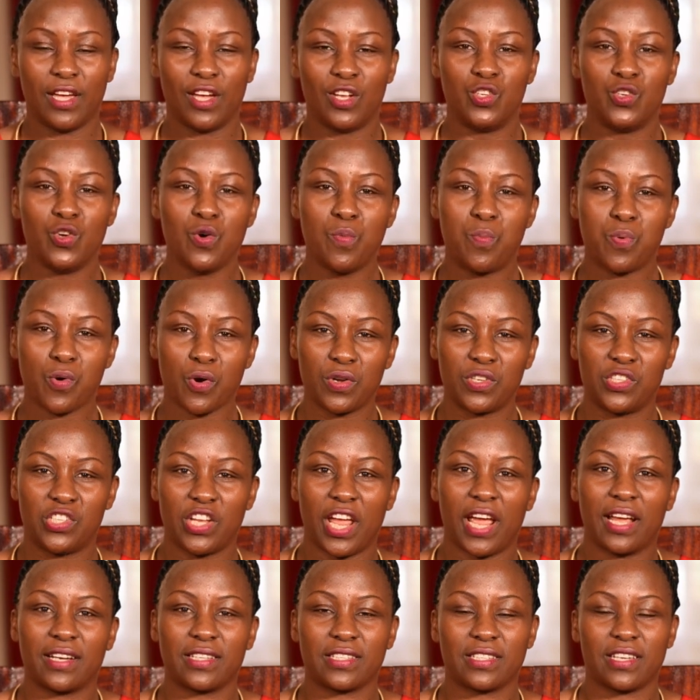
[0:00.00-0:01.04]
do you
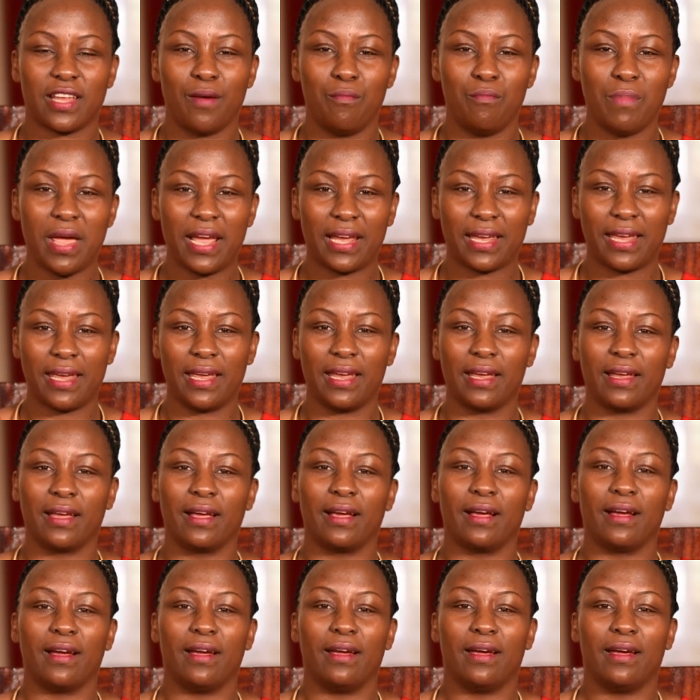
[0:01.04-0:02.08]
project making